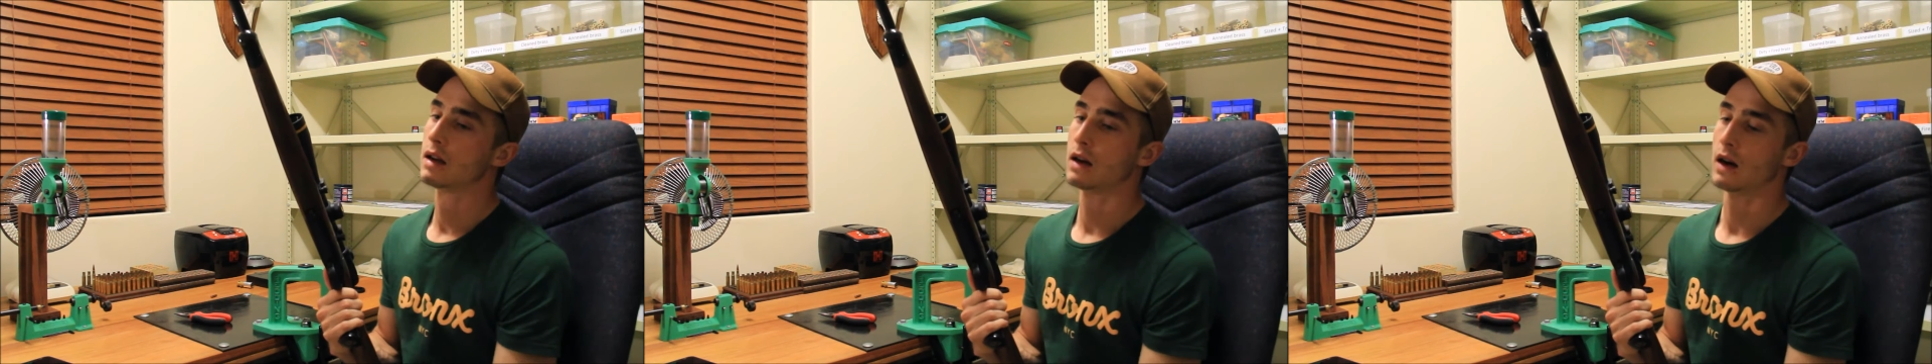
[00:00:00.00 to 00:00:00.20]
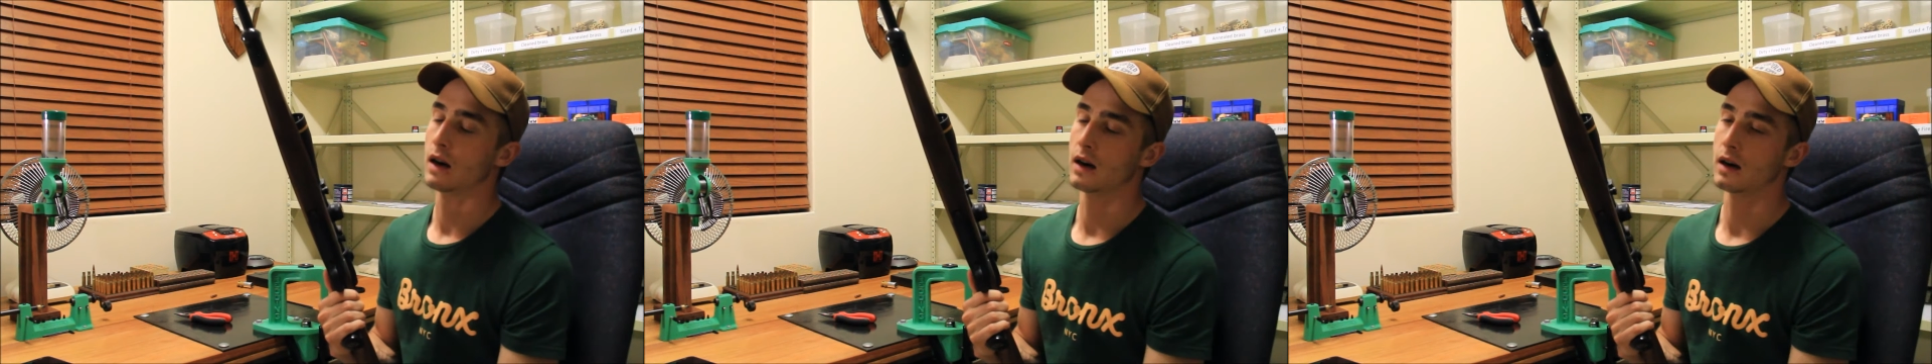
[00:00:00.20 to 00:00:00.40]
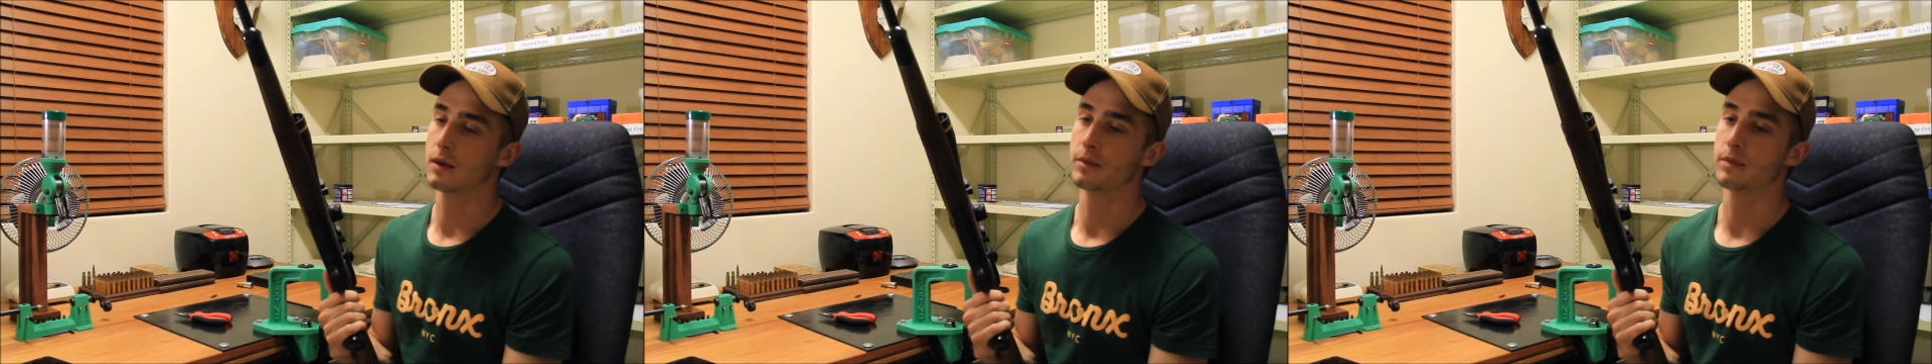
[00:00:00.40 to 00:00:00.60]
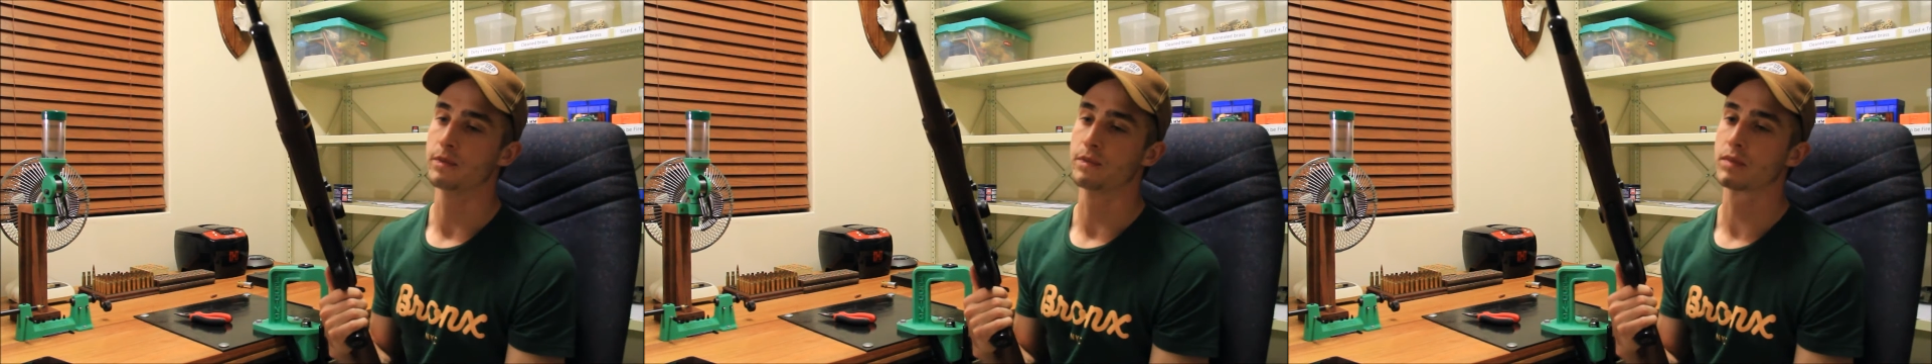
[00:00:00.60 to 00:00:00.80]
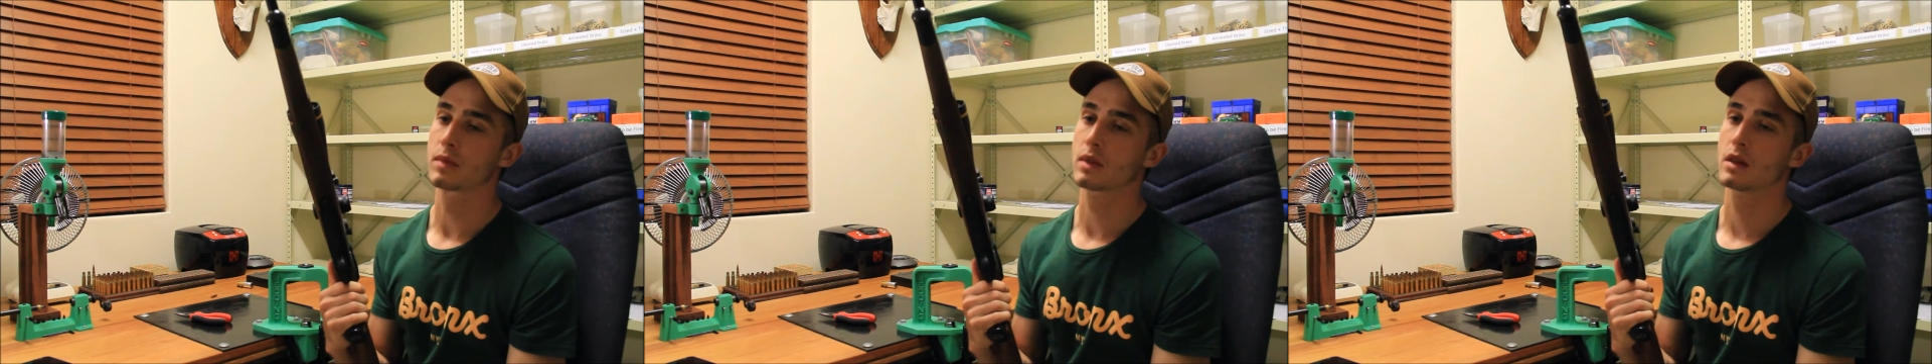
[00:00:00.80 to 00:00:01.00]
I
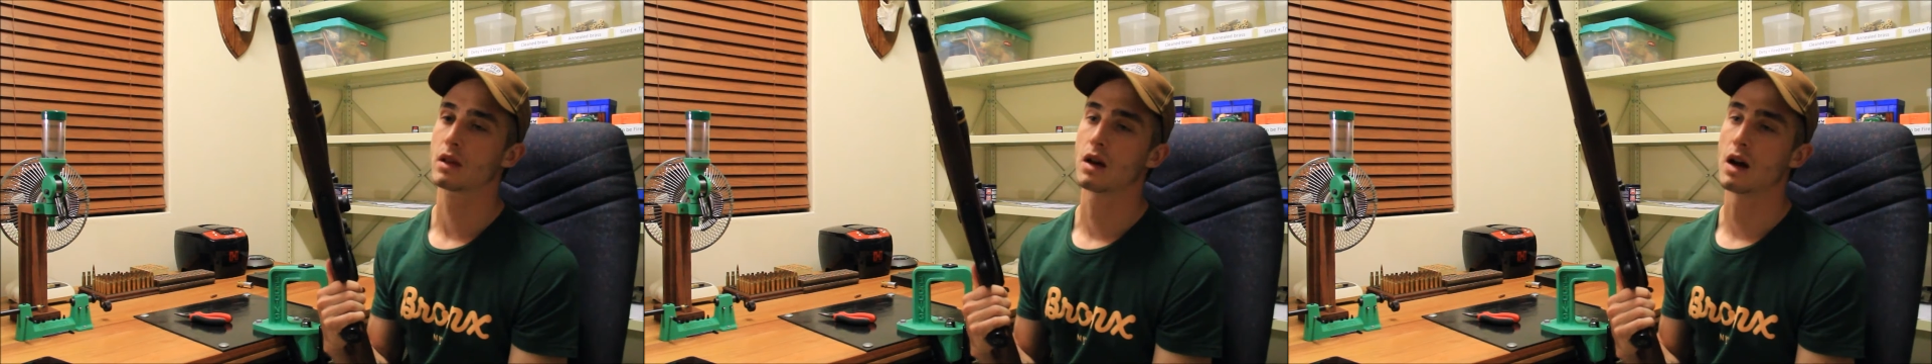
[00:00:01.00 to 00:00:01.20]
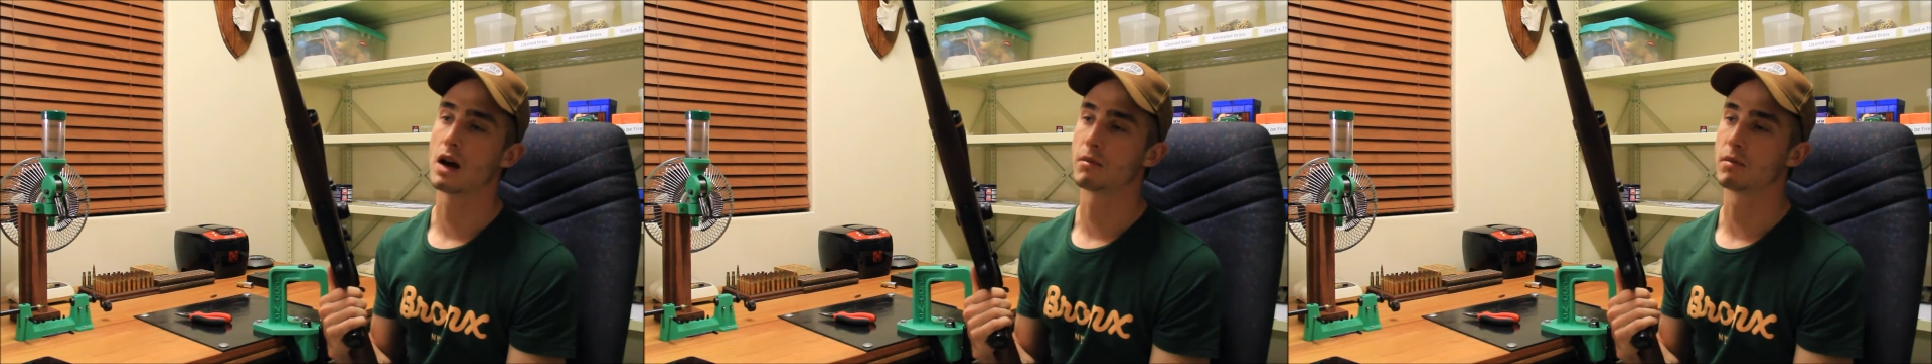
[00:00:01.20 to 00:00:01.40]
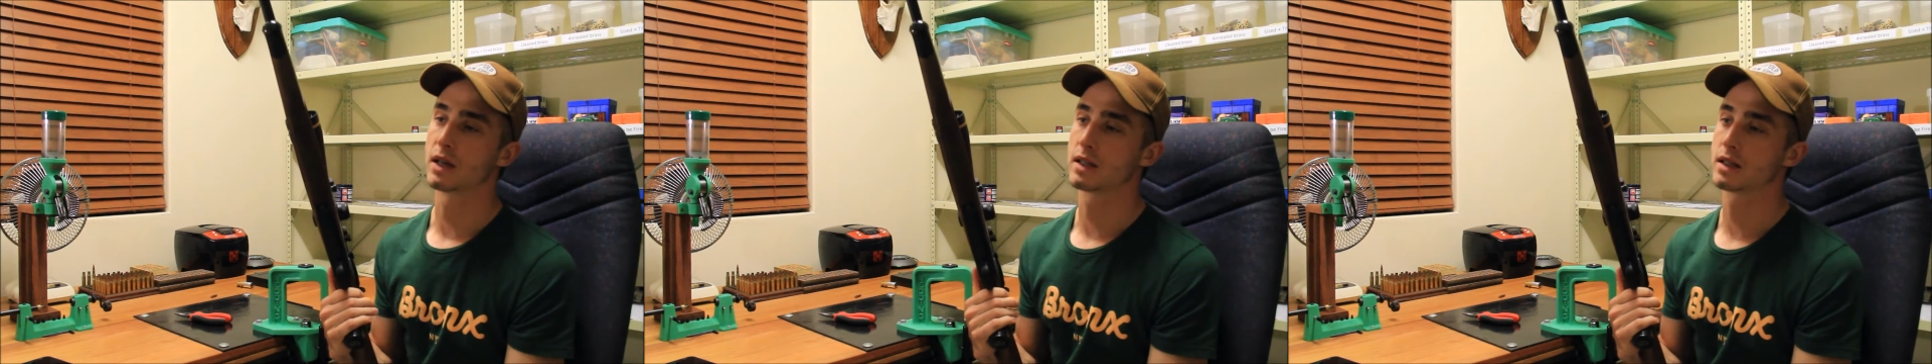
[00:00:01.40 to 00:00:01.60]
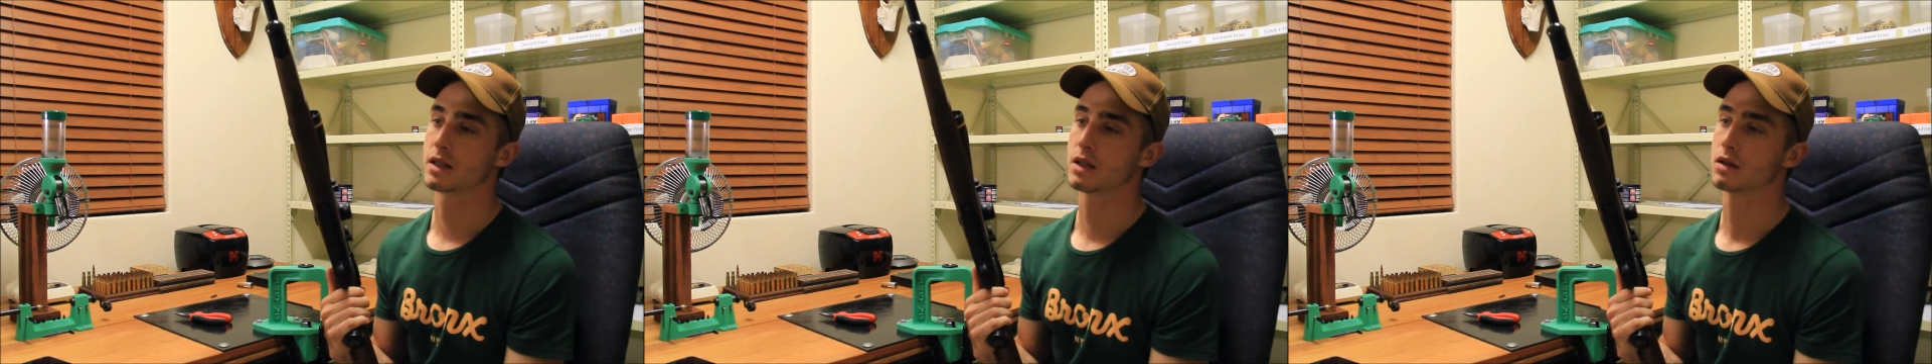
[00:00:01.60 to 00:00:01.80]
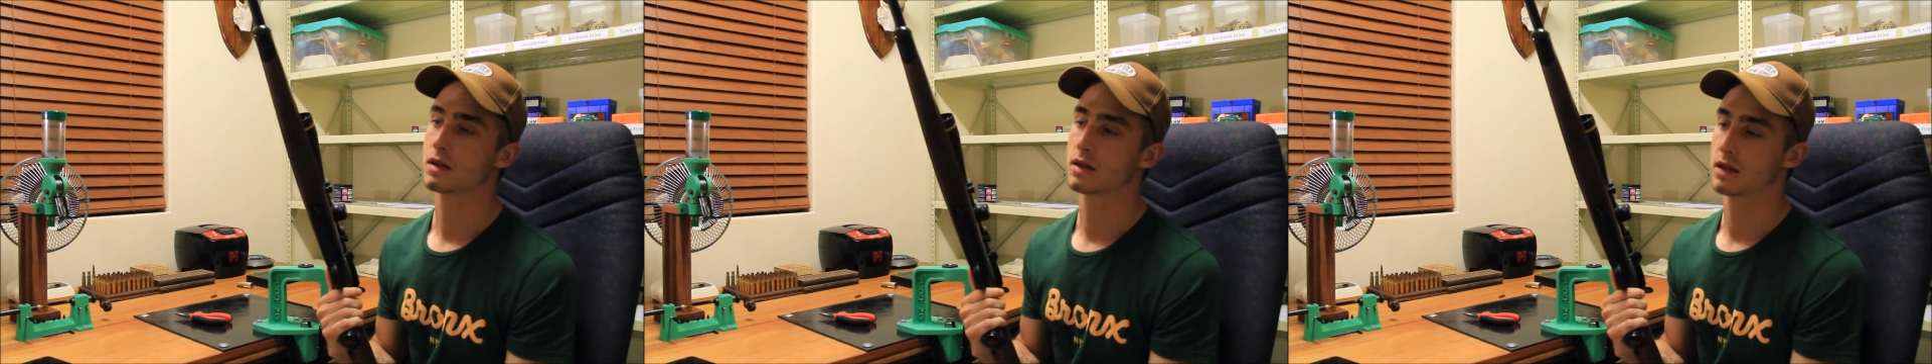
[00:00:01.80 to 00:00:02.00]
must
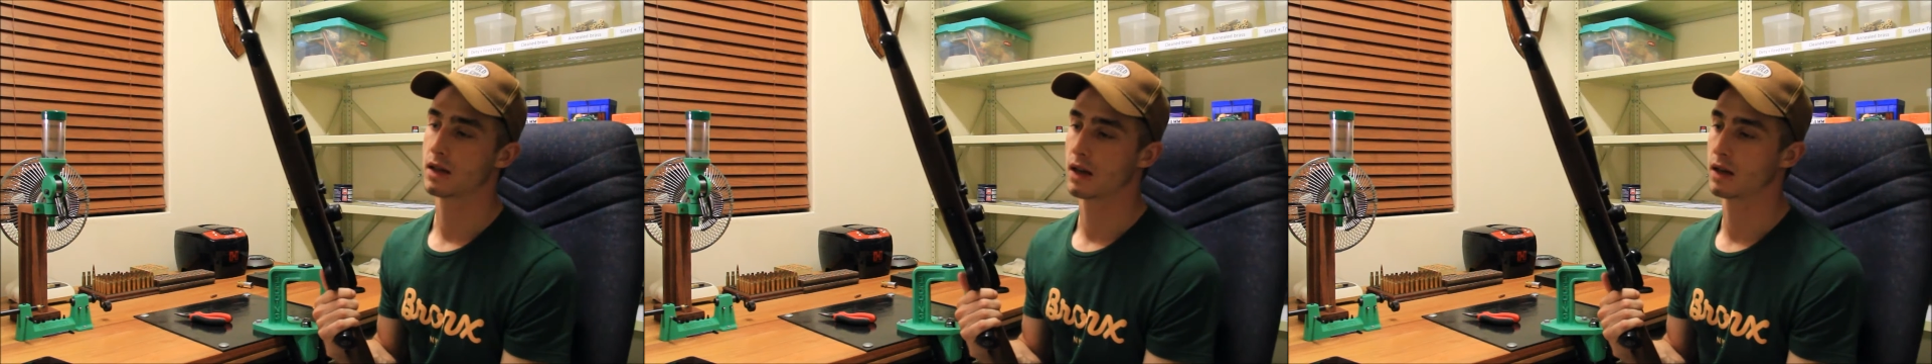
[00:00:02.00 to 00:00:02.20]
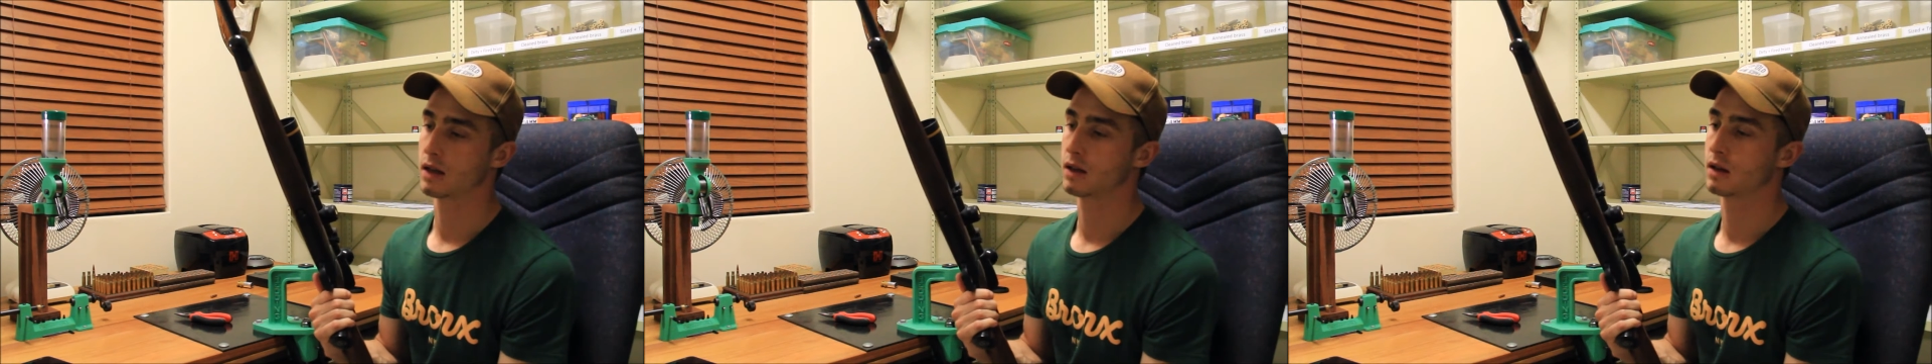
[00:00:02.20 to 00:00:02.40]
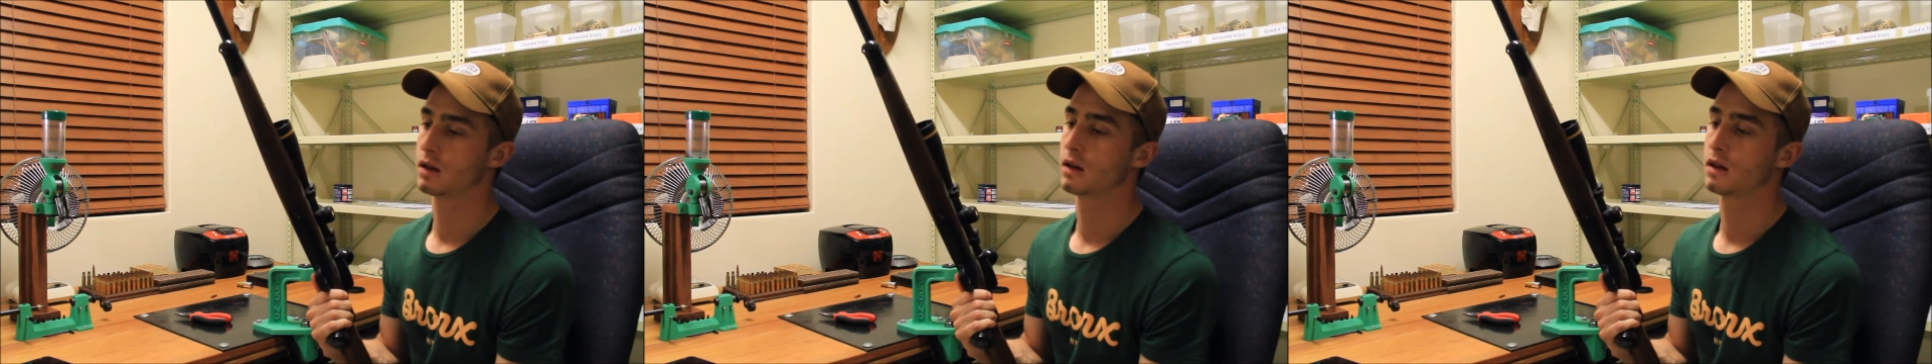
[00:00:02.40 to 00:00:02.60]
just say,